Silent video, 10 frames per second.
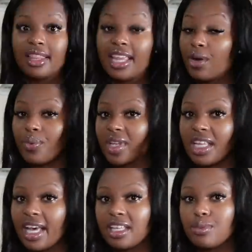They don't really
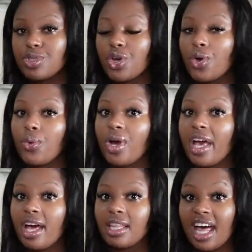like them. So
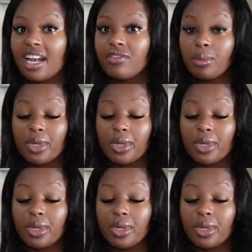a lot of them